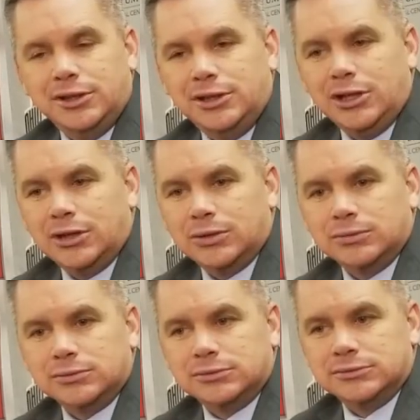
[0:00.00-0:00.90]
you know,
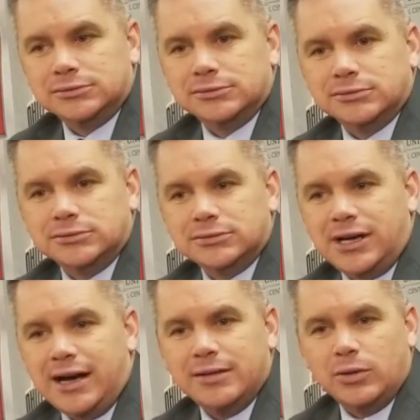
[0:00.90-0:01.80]

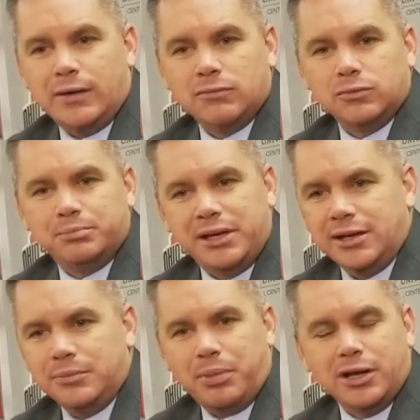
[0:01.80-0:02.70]
uh, being
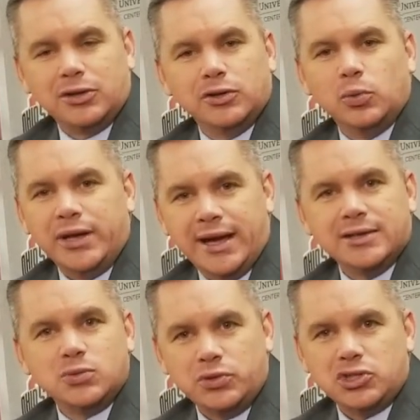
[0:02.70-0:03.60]
at Butler, we
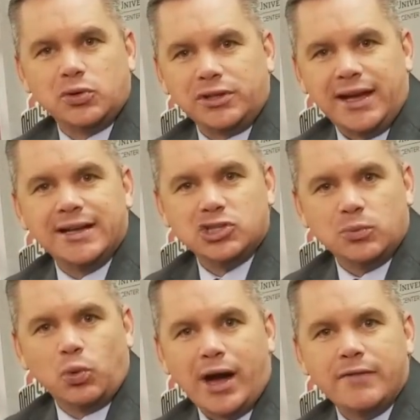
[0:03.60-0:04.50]
had we certainly had
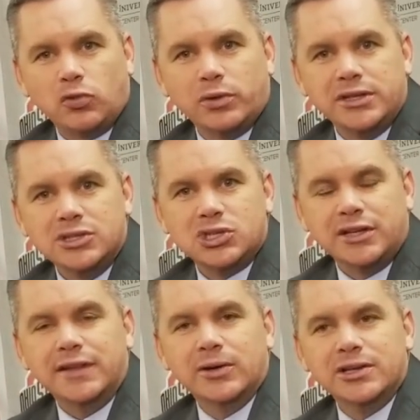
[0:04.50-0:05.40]
some rivalries,
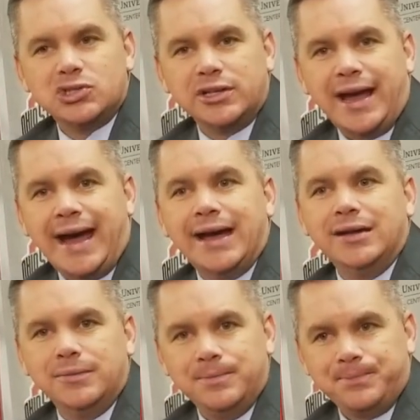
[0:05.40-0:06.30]
and there is an
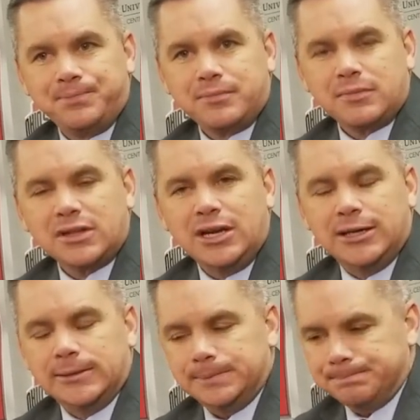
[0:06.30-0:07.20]
added
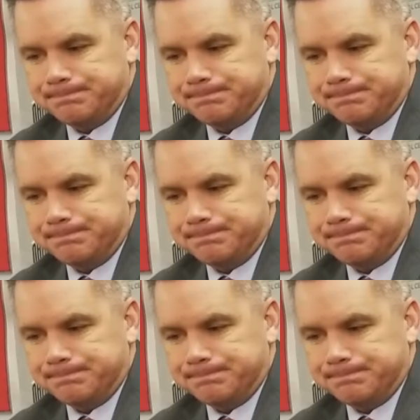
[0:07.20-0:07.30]
um,